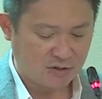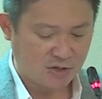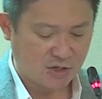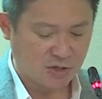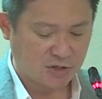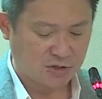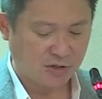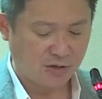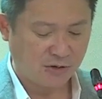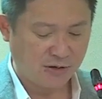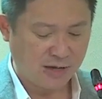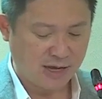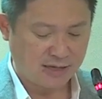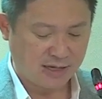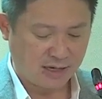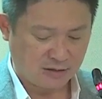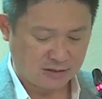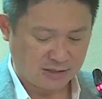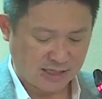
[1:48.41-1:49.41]
digital
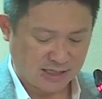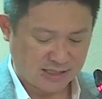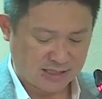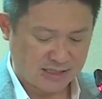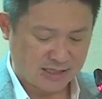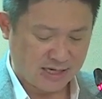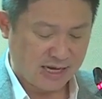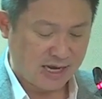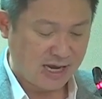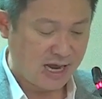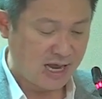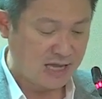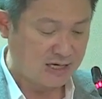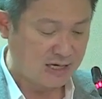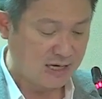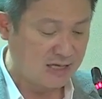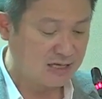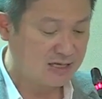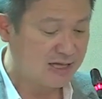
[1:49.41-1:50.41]
analytics,
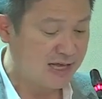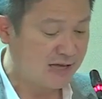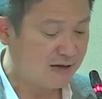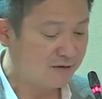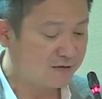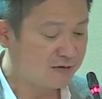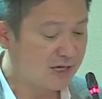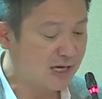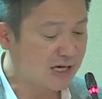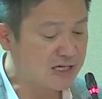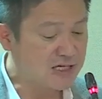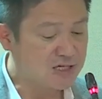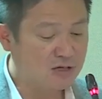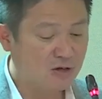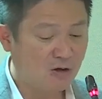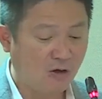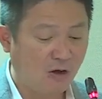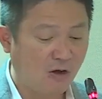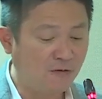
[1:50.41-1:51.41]
and the Internet of Things,